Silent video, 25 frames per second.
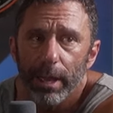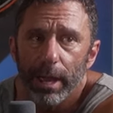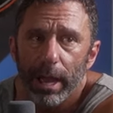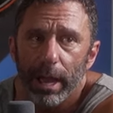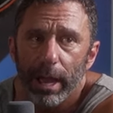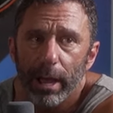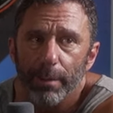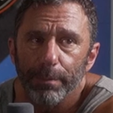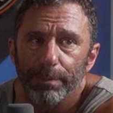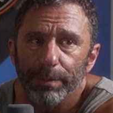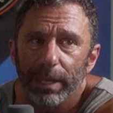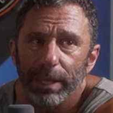
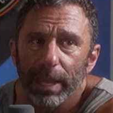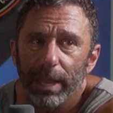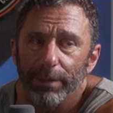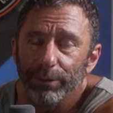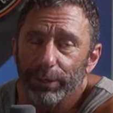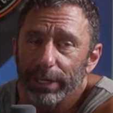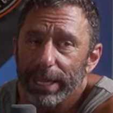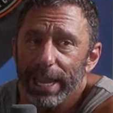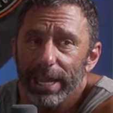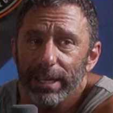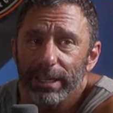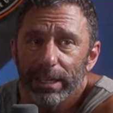Um, if you
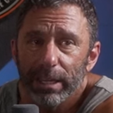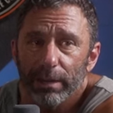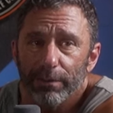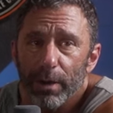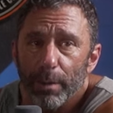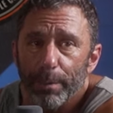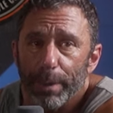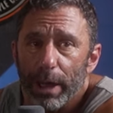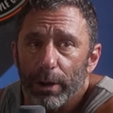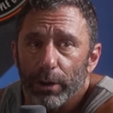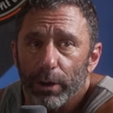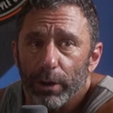can't give
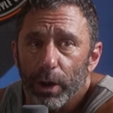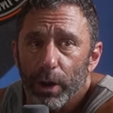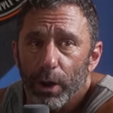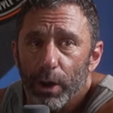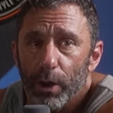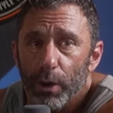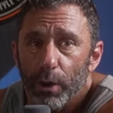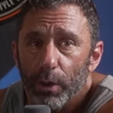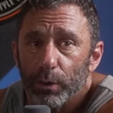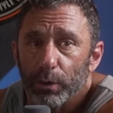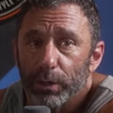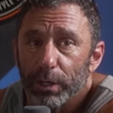up
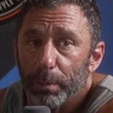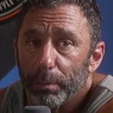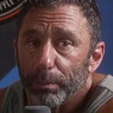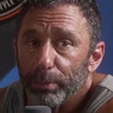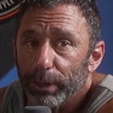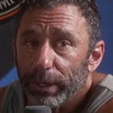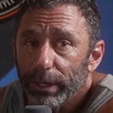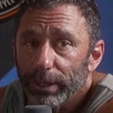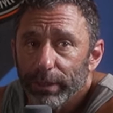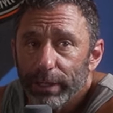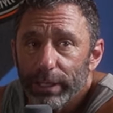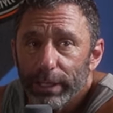alcohol
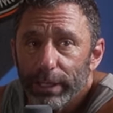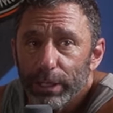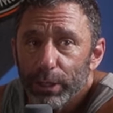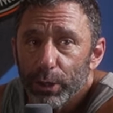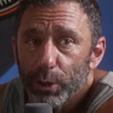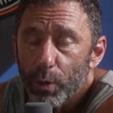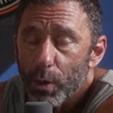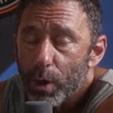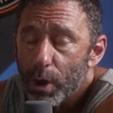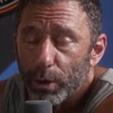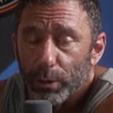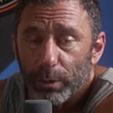completely,
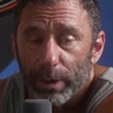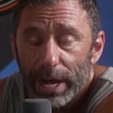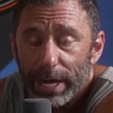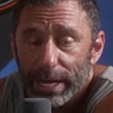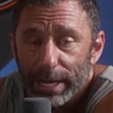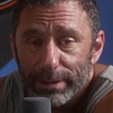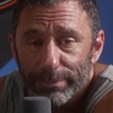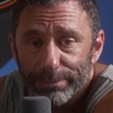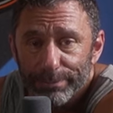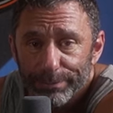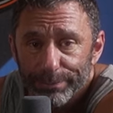you aren't ready.